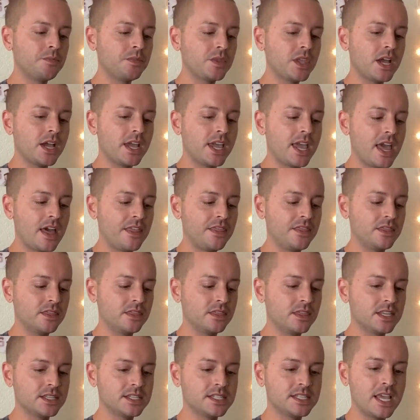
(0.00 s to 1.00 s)
again,
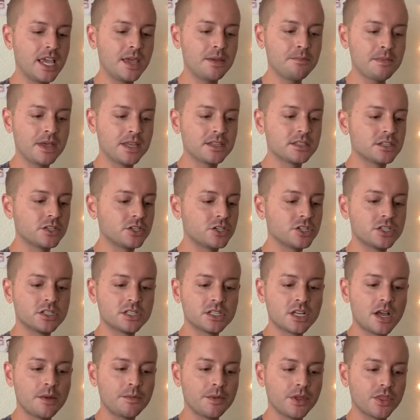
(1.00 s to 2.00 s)
the same messages
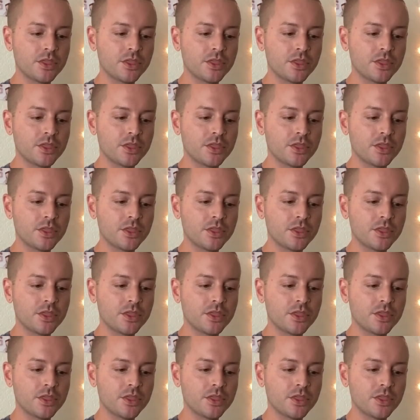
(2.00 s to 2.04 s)
coming